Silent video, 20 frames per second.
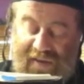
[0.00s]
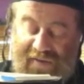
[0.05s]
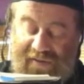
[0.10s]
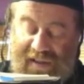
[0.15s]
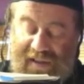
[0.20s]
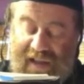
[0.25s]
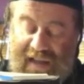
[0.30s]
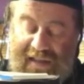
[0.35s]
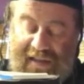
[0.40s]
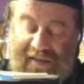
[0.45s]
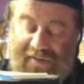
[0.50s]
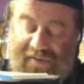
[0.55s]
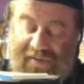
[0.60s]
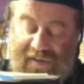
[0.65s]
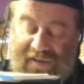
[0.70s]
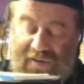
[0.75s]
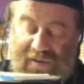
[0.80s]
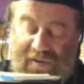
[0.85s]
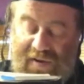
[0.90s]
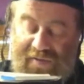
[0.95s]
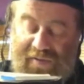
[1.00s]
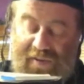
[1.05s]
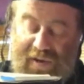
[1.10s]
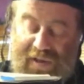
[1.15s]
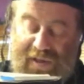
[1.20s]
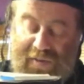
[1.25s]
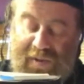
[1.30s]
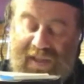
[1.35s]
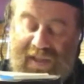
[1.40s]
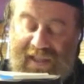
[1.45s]
If not, if it's only for
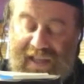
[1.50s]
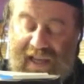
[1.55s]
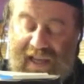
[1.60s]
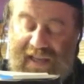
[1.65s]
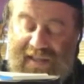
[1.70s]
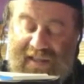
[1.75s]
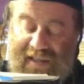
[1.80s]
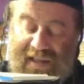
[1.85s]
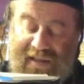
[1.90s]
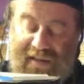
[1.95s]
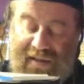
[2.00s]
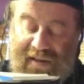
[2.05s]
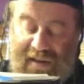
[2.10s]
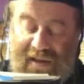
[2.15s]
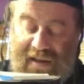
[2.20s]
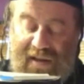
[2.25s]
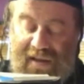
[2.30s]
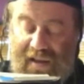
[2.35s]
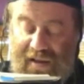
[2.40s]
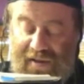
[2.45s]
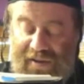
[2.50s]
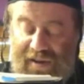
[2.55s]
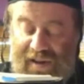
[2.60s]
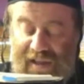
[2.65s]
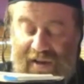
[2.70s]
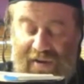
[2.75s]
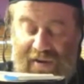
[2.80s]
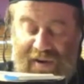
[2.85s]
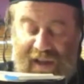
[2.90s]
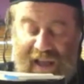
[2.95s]
sweet taste, and he
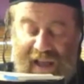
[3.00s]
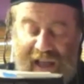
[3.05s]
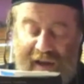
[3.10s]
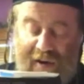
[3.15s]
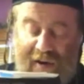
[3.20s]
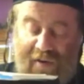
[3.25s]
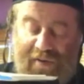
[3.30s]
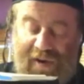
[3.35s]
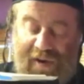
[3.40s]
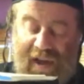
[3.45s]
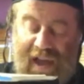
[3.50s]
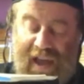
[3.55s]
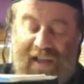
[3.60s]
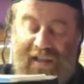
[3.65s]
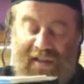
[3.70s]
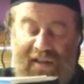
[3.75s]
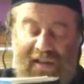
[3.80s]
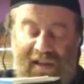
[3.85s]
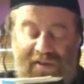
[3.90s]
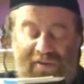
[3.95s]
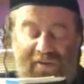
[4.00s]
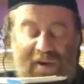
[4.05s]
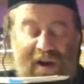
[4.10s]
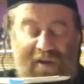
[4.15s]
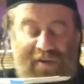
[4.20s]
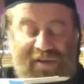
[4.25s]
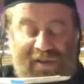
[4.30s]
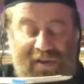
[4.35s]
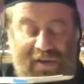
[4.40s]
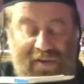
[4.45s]
already overate 2
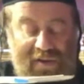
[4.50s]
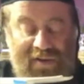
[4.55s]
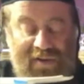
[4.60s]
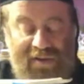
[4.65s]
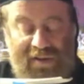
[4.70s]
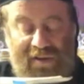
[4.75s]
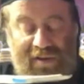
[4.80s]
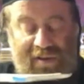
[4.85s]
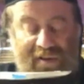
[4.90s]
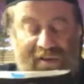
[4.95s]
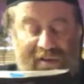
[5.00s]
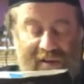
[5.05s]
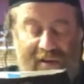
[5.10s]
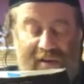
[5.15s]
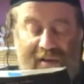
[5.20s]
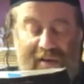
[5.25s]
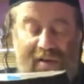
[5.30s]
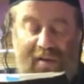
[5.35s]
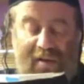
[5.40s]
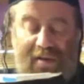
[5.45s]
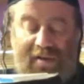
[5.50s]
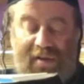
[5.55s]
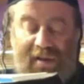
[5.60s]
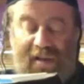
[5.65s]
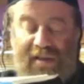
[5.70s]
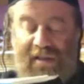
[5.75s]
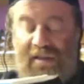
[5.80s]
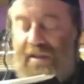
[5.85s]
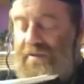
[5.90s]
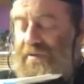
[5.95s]
hours ago, so
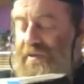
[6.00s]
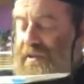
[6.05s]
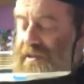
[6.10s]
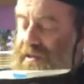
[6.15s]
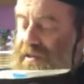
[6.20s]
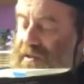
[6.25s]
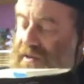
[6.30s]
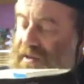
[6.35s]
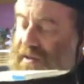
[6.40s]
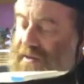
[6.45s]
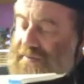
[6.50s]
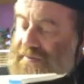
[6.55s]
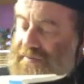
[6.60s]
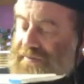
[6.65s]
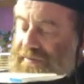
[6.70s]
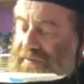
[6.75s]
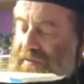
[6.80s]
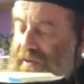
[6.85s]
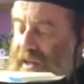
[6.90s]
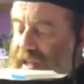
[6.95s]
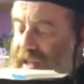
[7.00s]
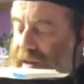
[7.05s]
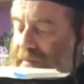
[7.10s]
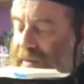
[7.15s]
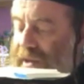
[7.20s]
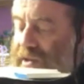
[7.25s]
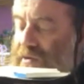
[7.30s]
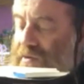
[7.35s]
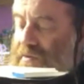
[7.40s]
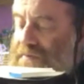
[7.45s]
that's a different story. Okay,
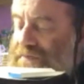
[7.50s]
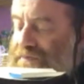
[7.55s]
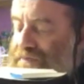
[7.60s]
number 2.